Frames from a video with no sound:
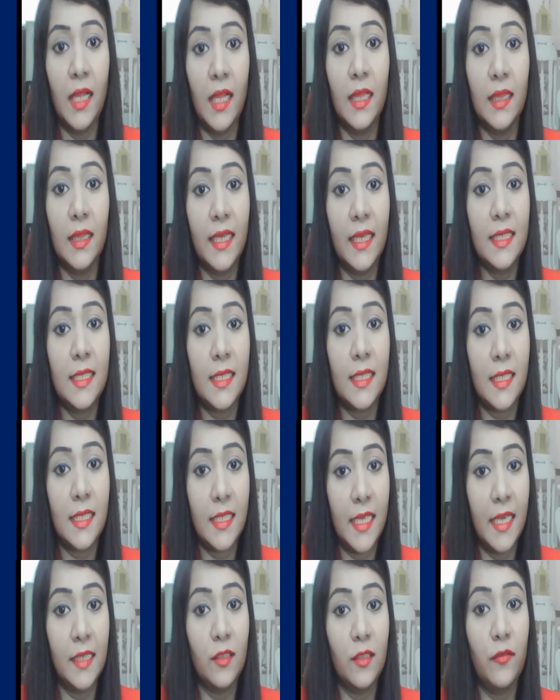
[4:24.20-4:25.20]
Let's
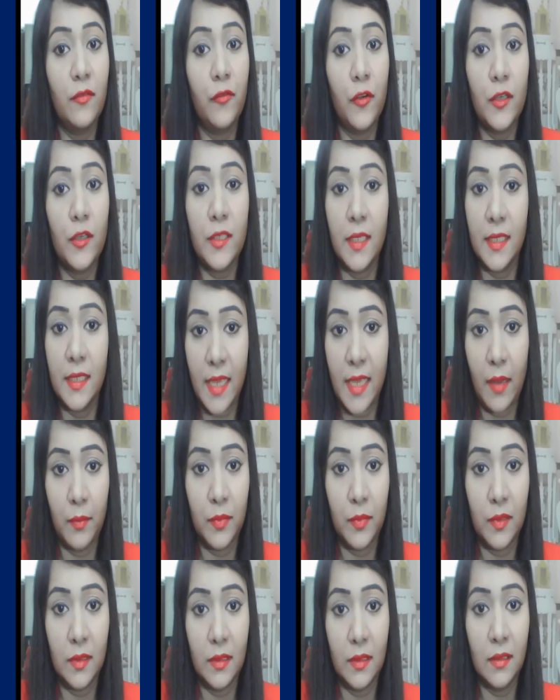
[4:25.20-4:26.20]
take the first
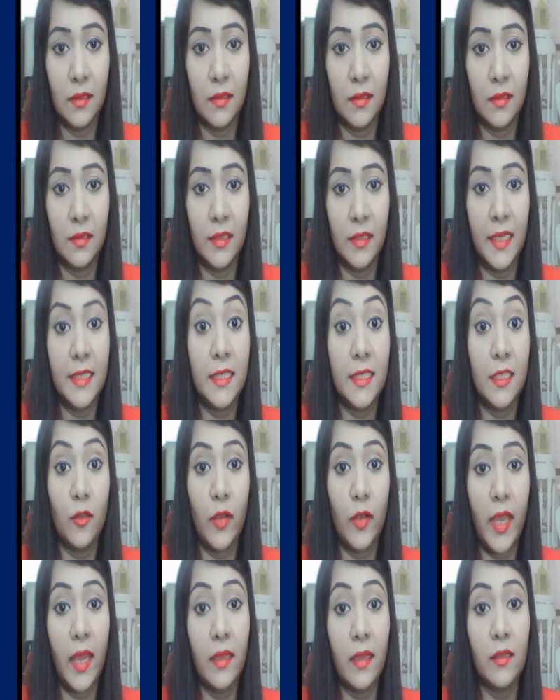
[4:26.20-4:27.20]
example. Let's
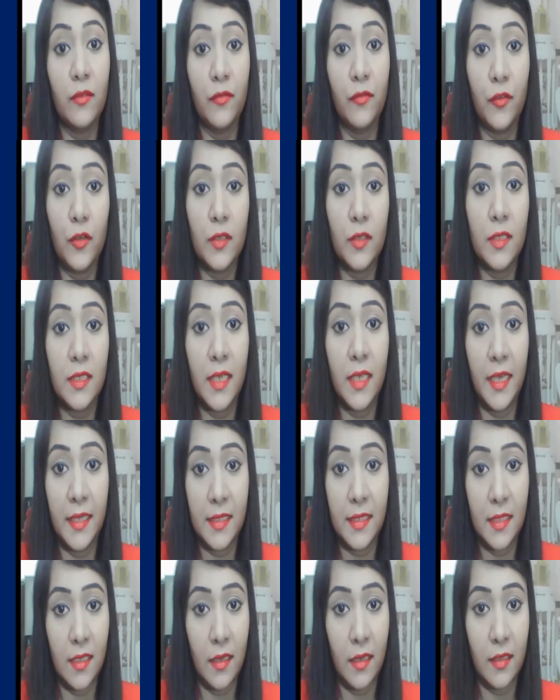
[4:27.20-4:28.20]
look at the first case
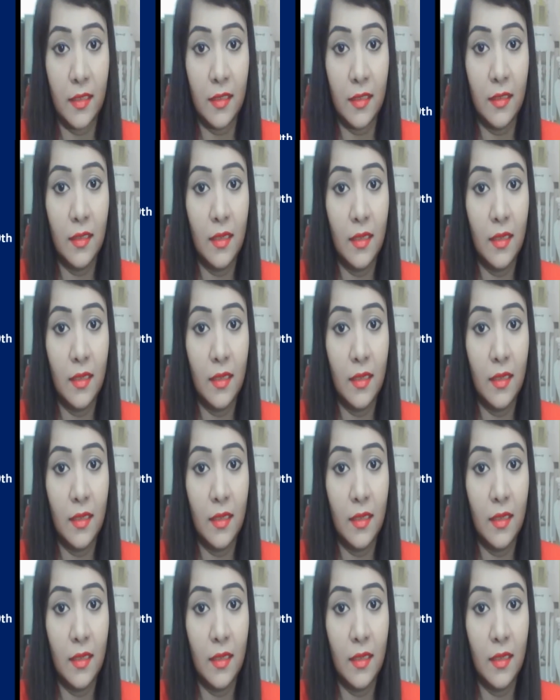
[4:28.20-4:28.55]
study.